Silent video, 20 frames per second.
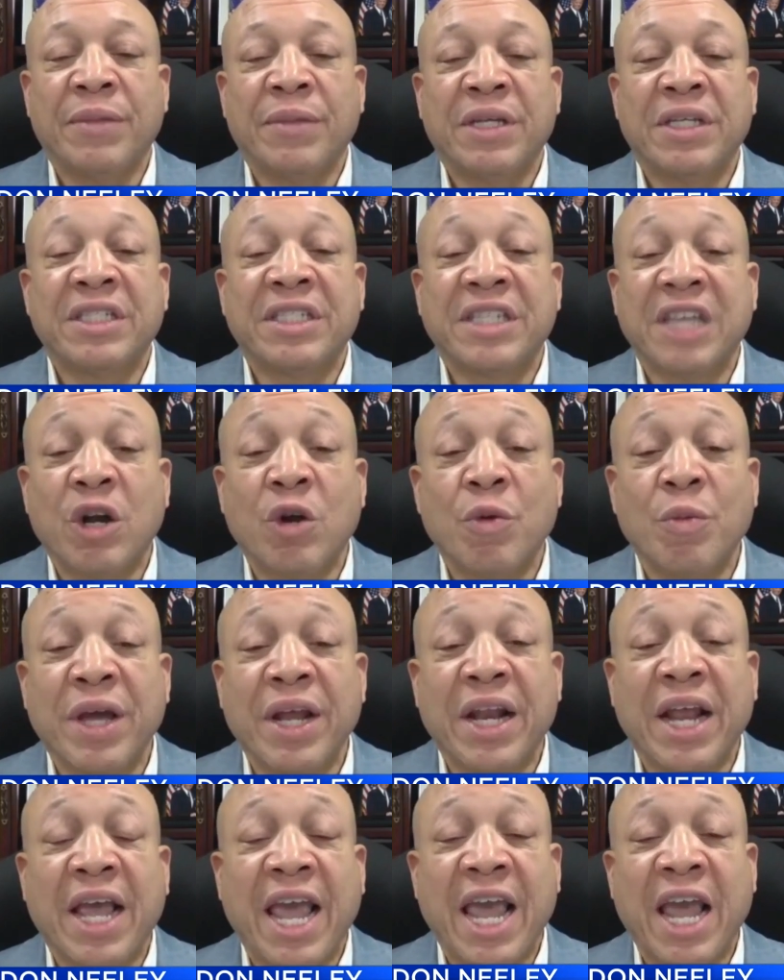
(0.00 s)

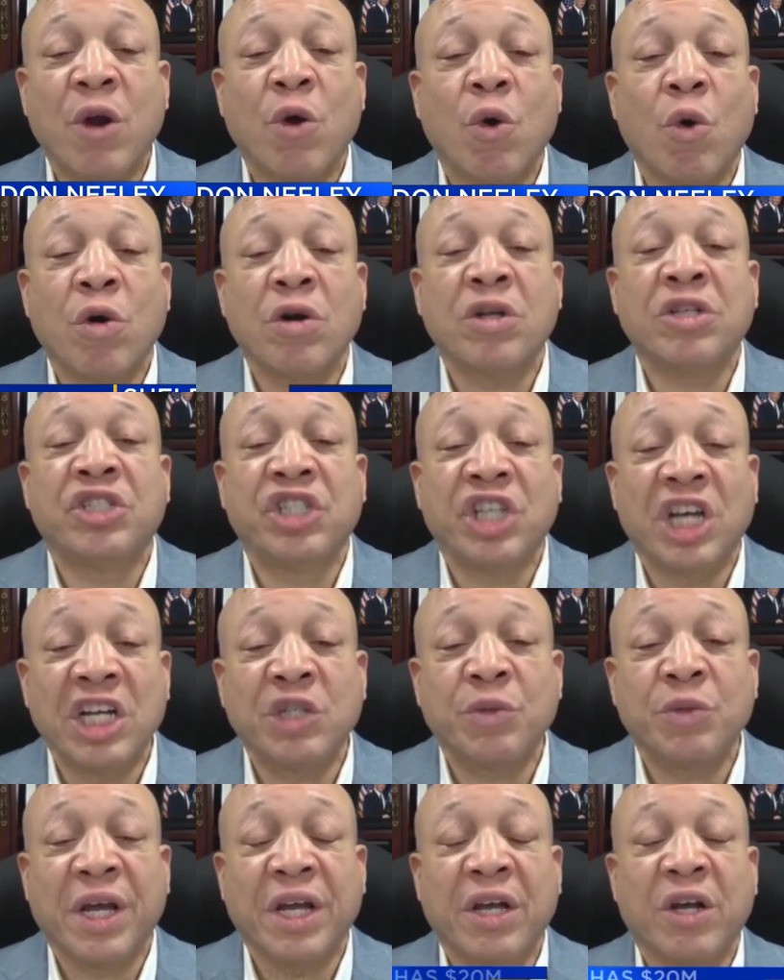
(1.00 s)
settlement and or
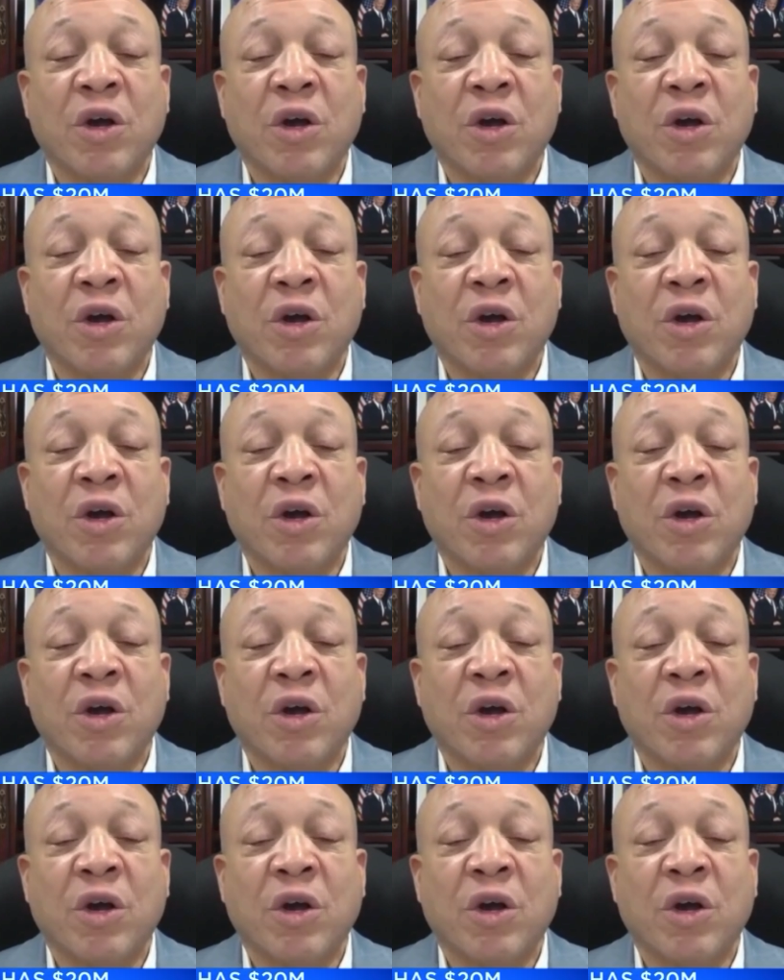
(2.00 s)
judgment